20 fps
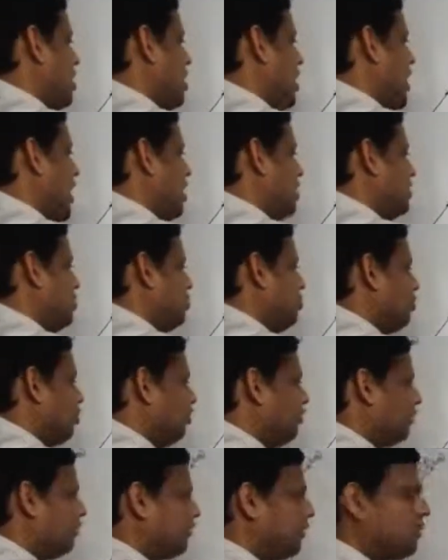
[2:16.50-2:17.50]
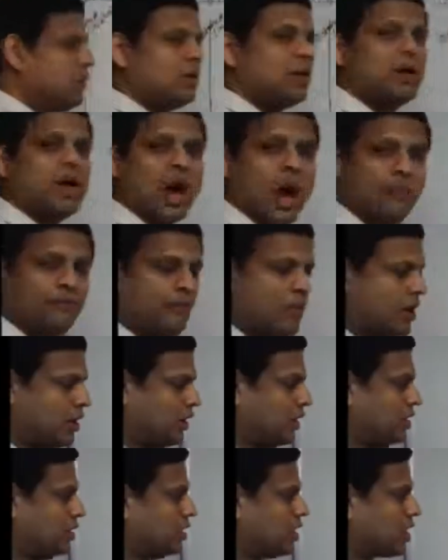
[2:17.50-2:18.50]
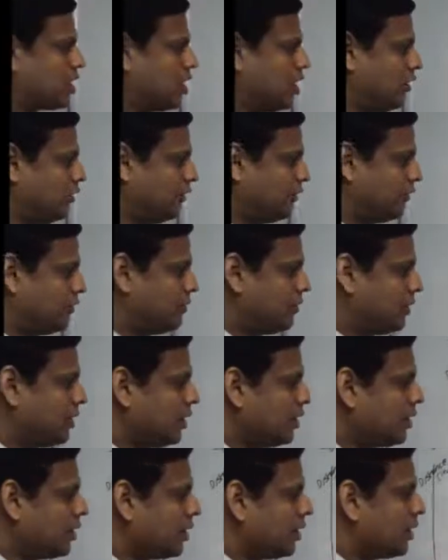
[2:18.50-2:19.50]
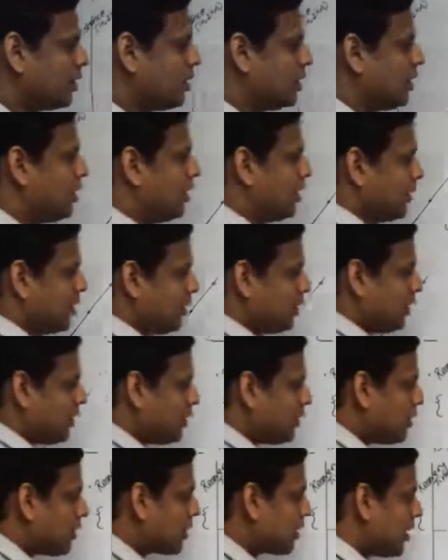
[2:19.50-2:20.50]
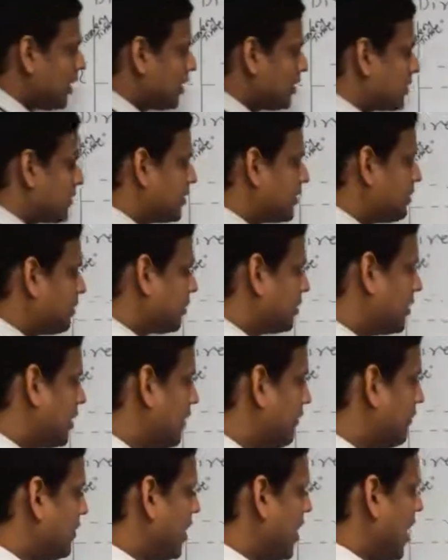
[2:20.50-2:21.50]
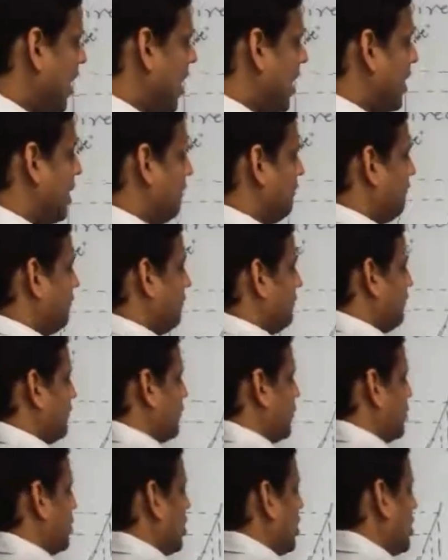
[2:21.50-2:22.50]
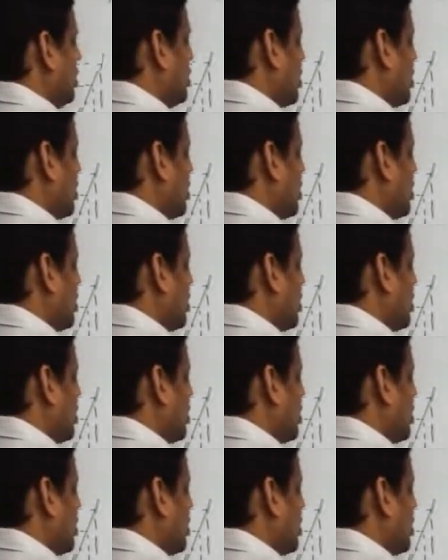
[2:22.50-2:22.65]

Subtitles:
as you move upward with the curve. The third case, say we have study